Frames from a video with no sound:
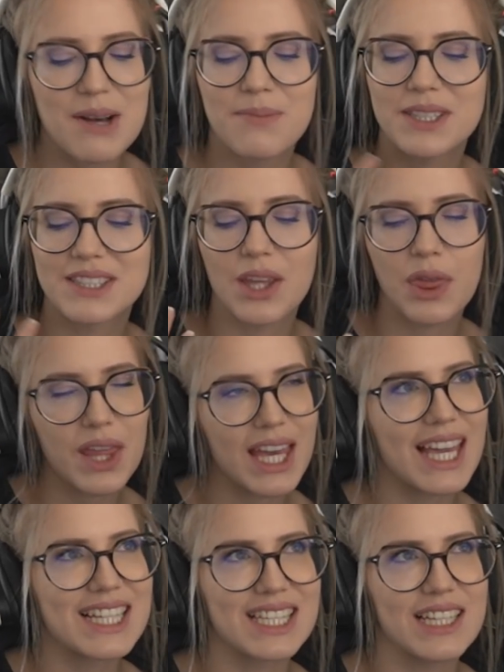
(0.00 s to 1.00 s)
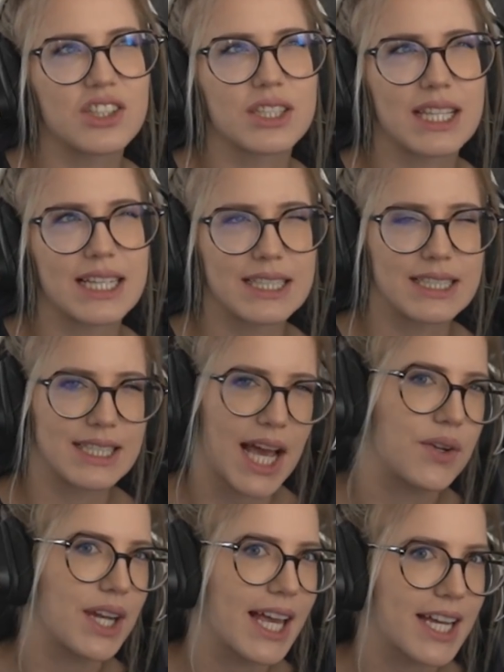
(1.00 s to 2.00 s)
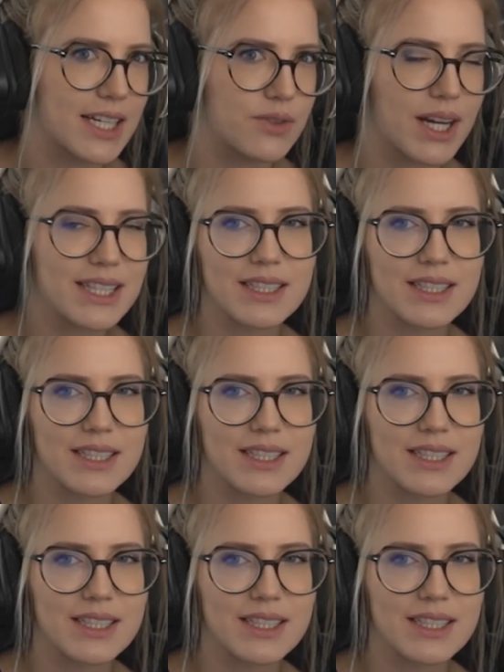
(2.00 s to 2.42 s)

But the thing is, it just doesn't sound like it, right?